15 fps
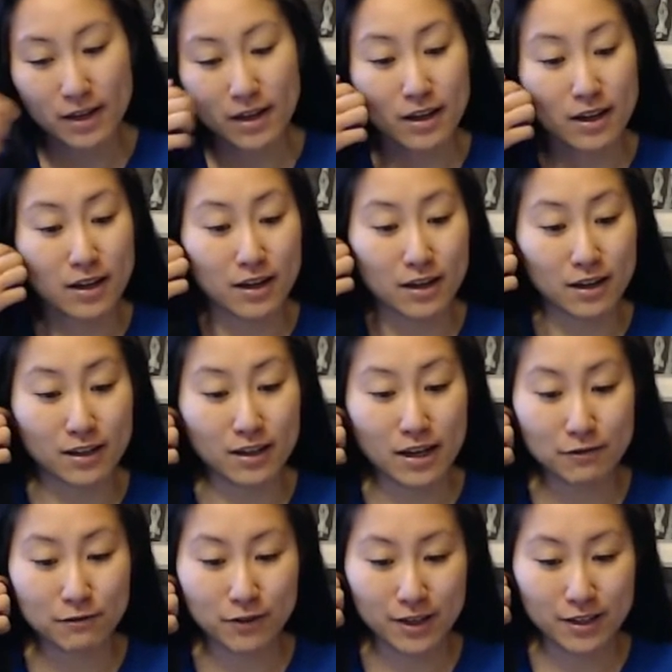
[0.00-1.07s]
I
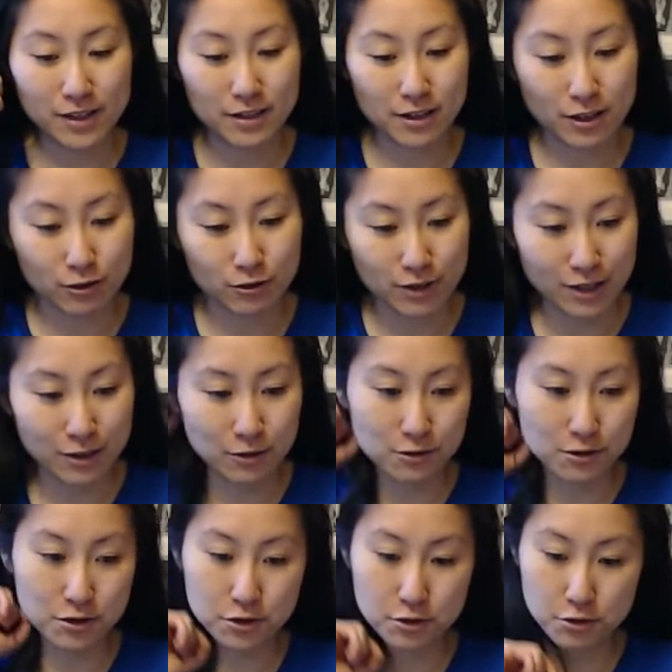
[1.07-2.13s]
finally got around
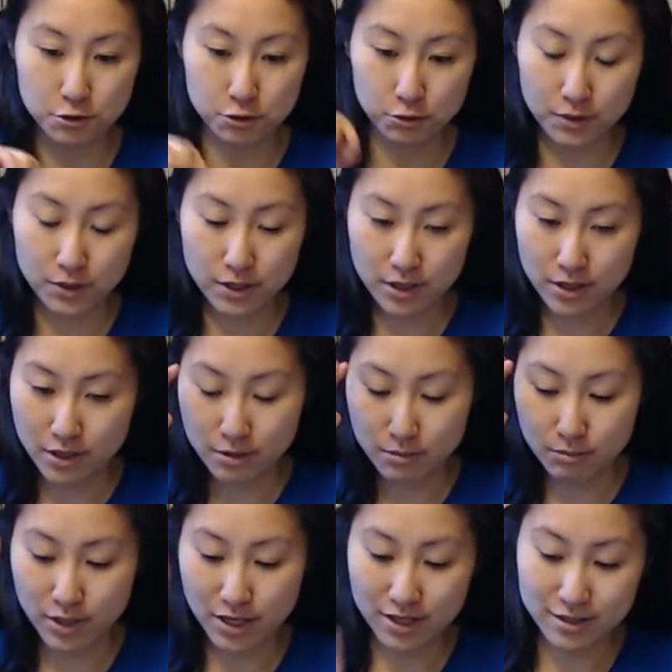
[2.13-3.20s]
to
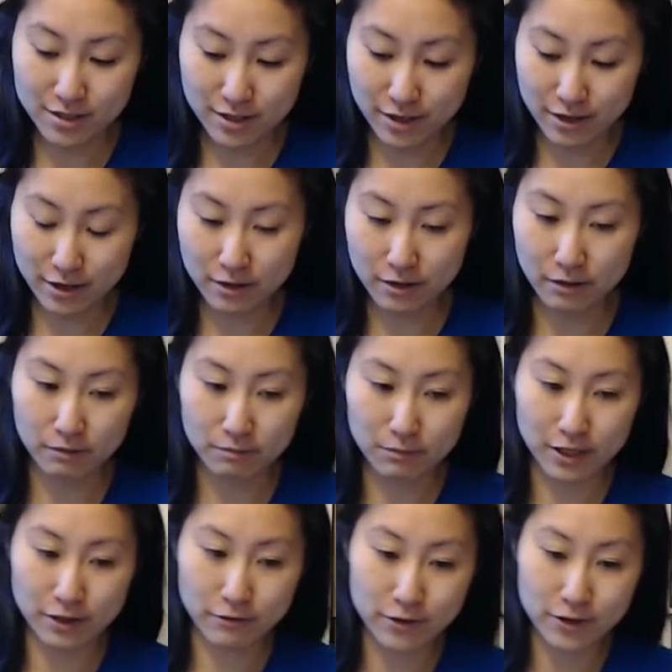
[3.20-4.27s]
painting my
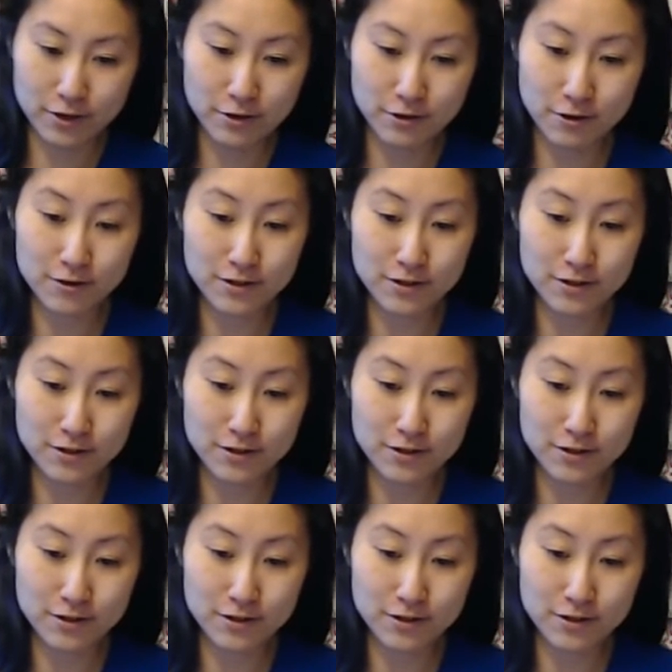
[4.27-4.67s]
figures.